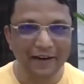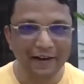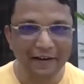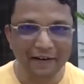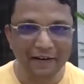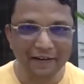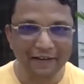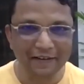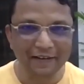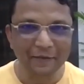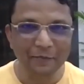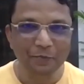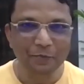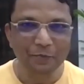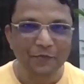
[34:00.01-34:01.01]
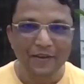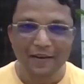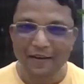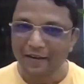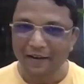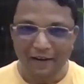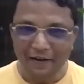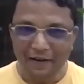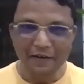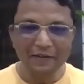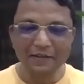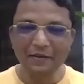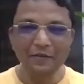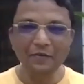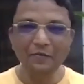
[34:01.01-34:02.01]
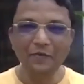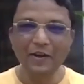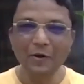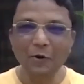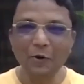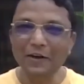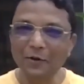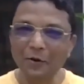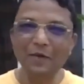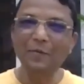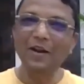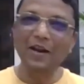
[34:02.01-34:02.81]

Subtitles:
and it's a very good. I mean, I